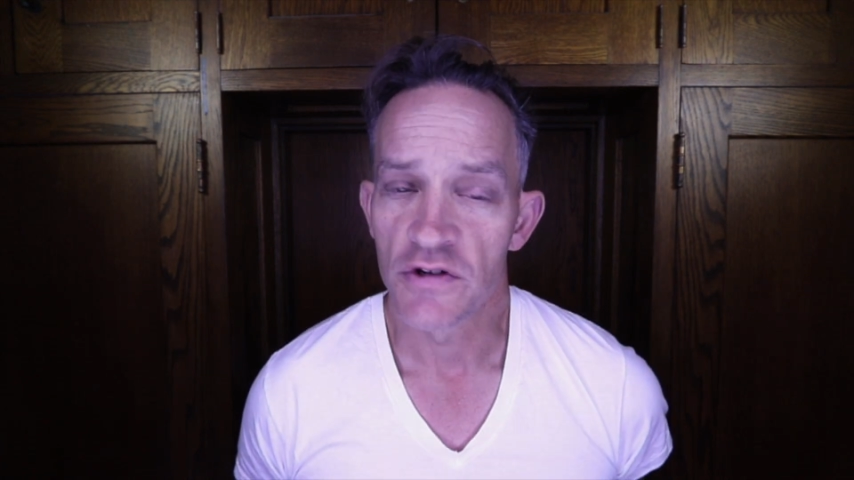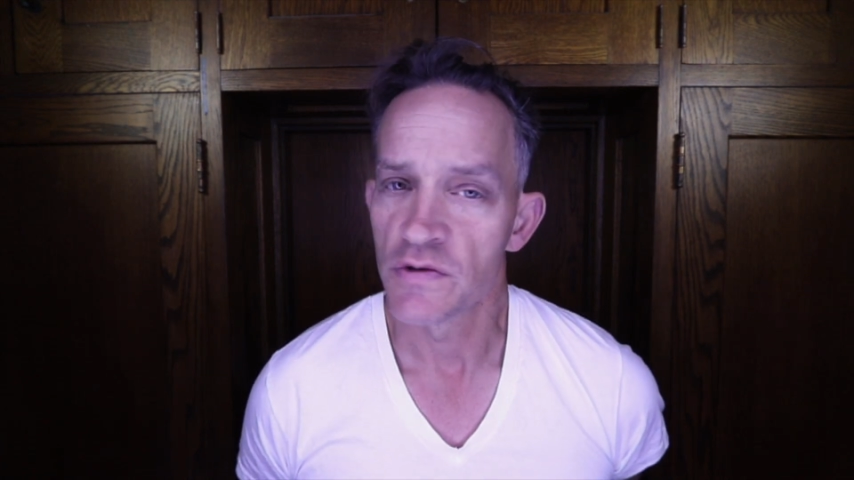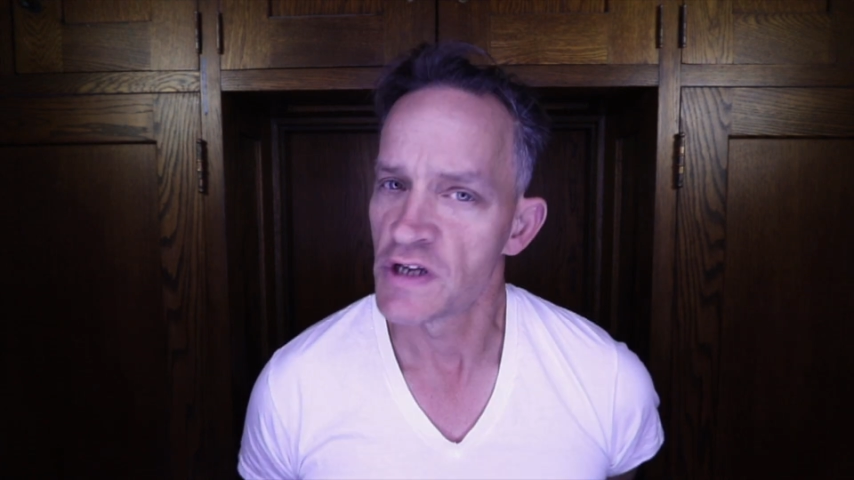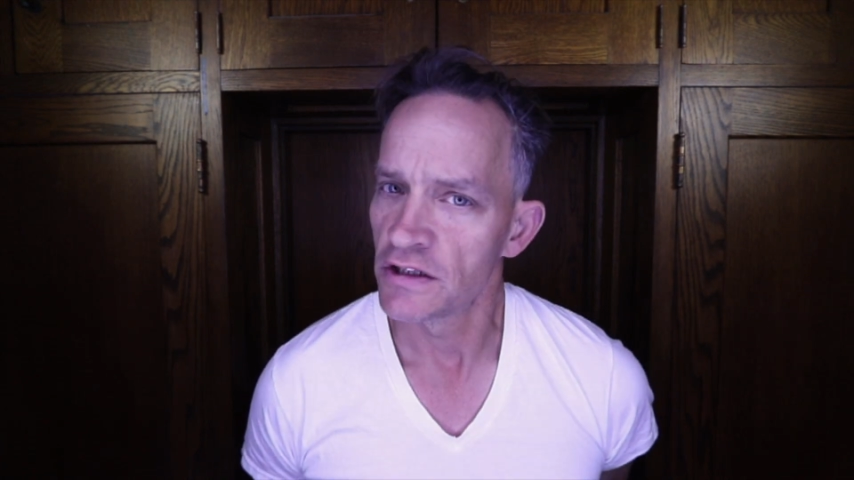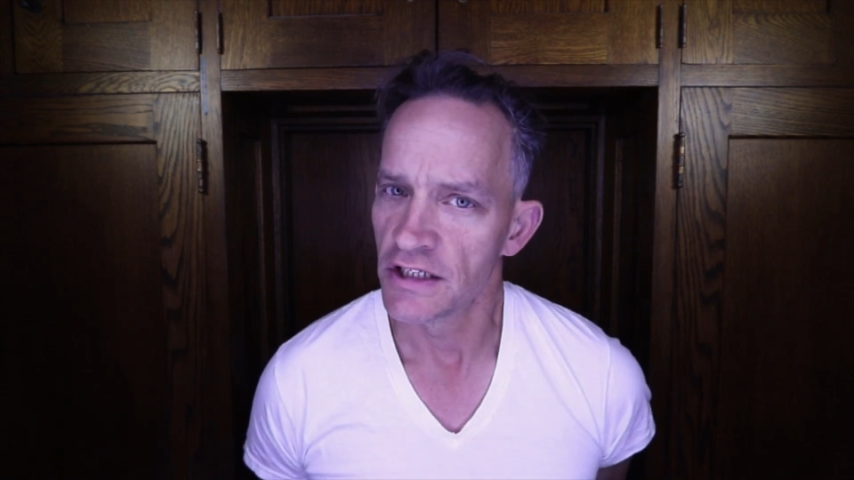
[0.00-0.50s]
this
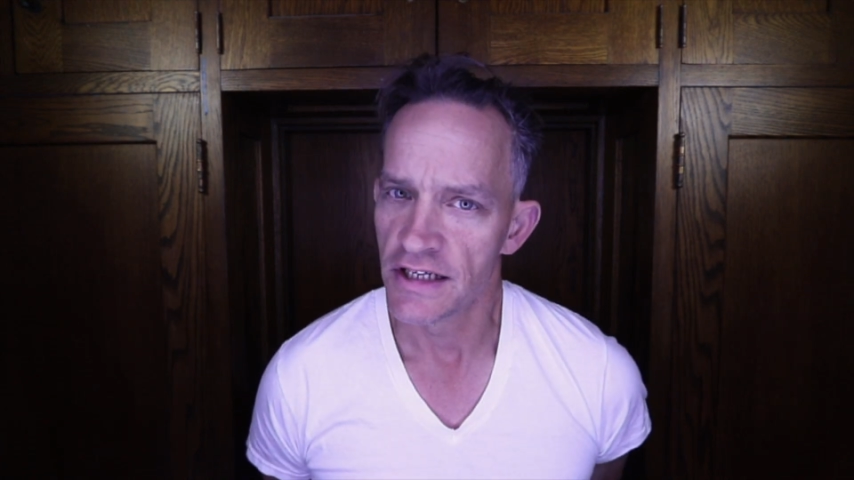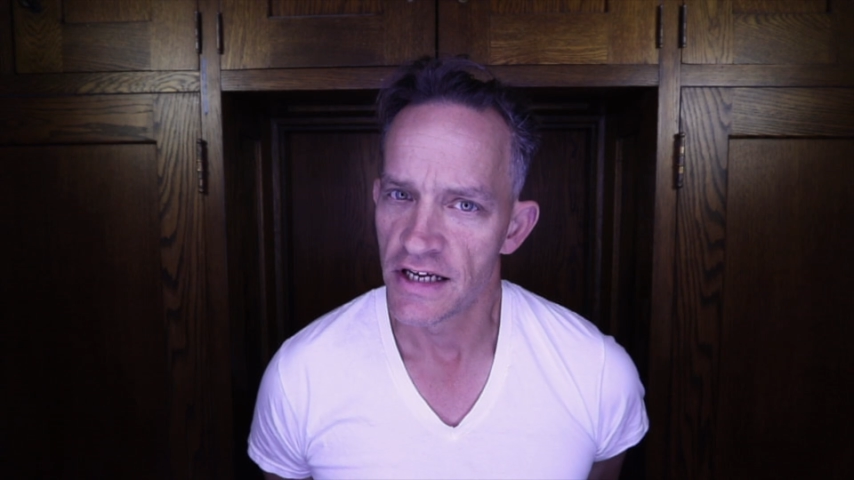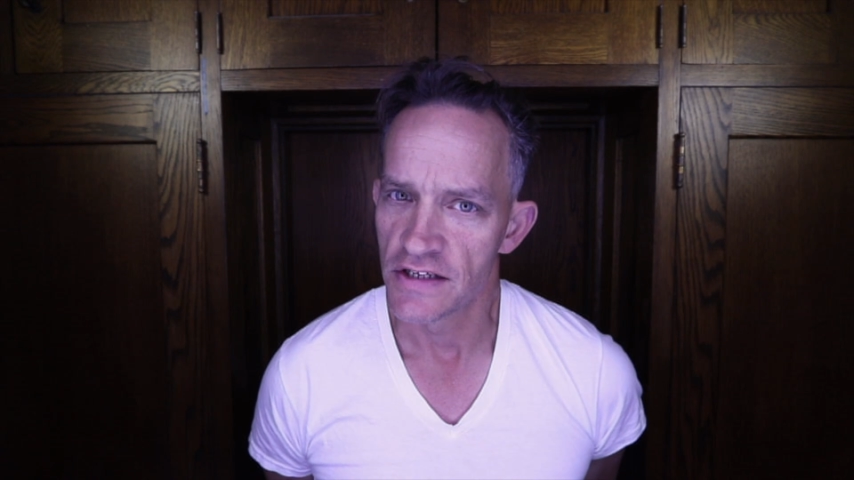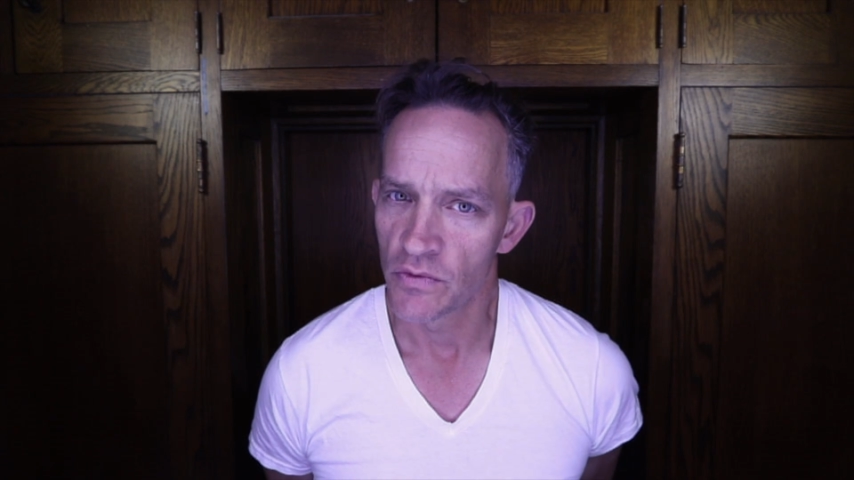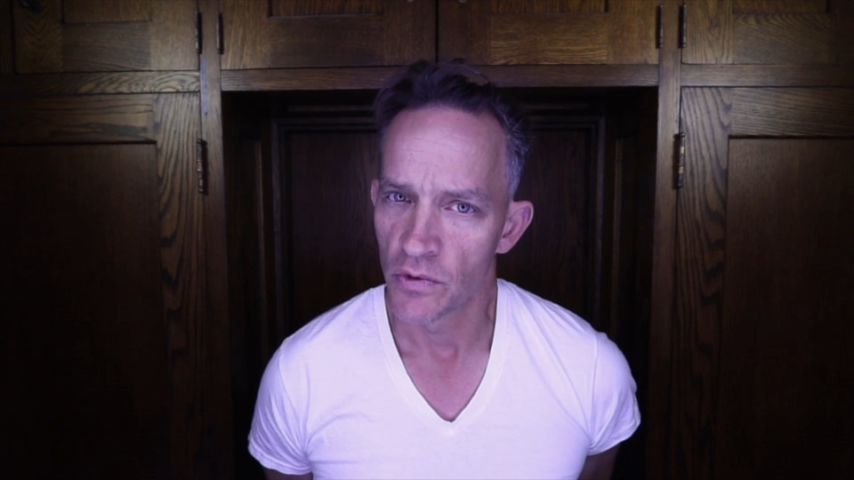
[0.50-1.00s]
was all in a
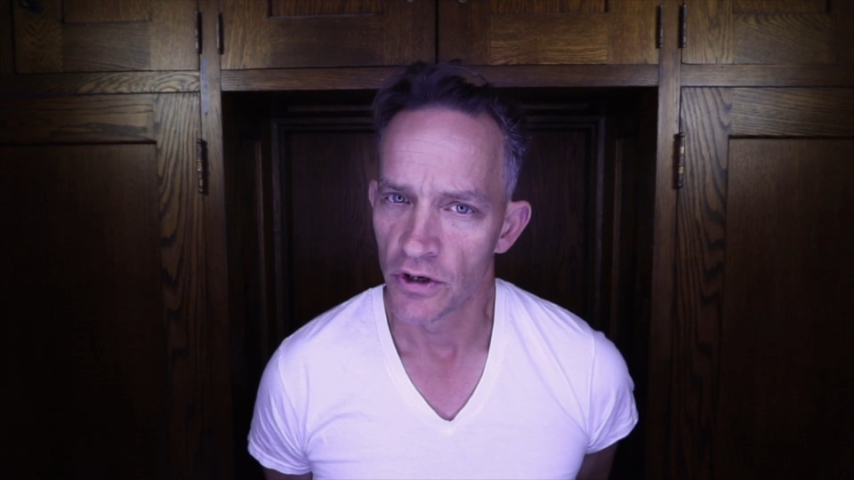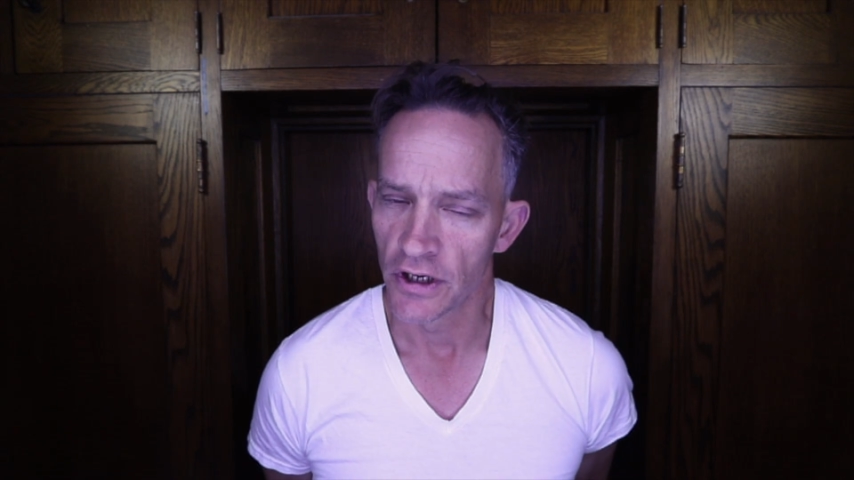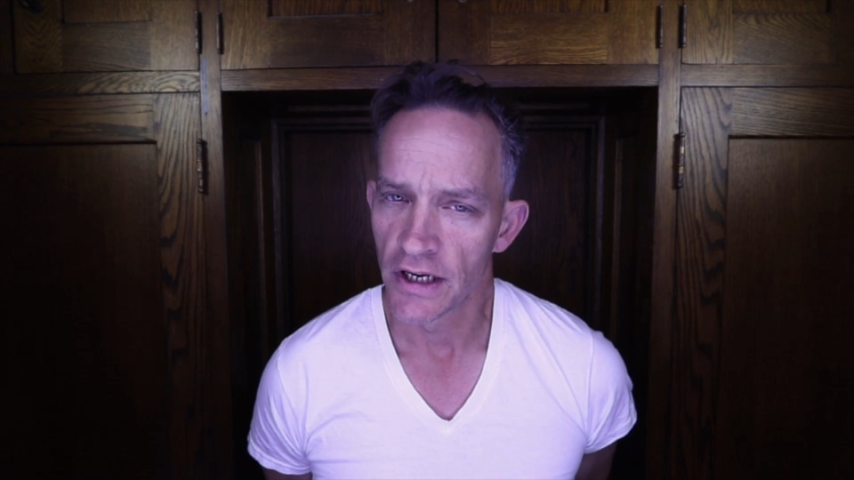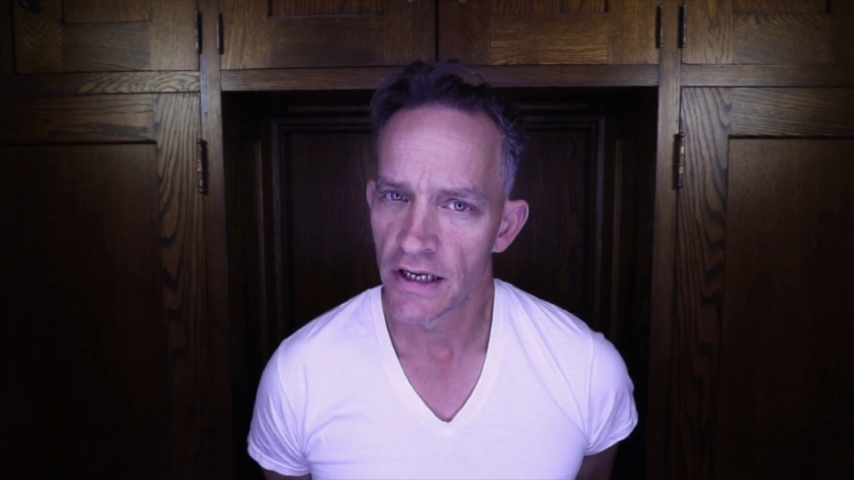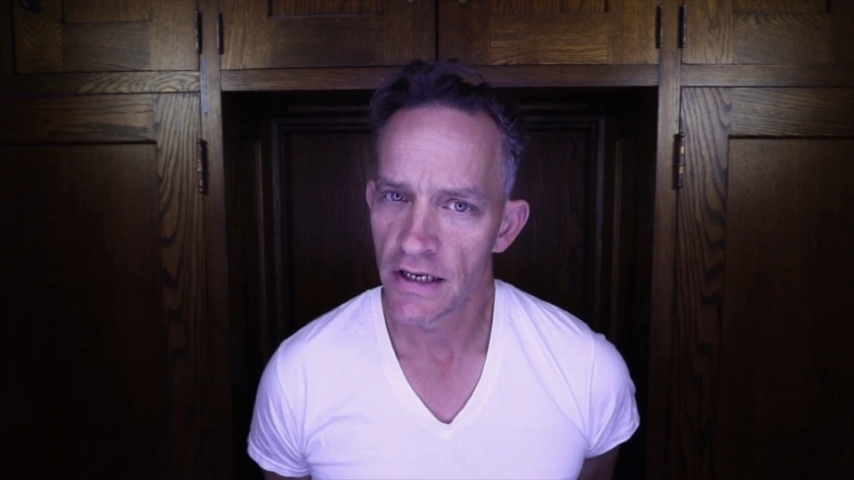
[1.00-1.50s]
day's
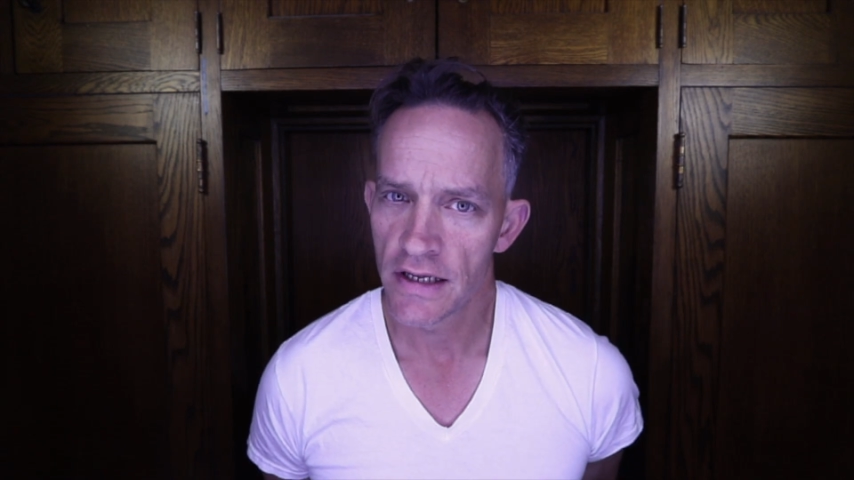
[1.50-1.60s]
work.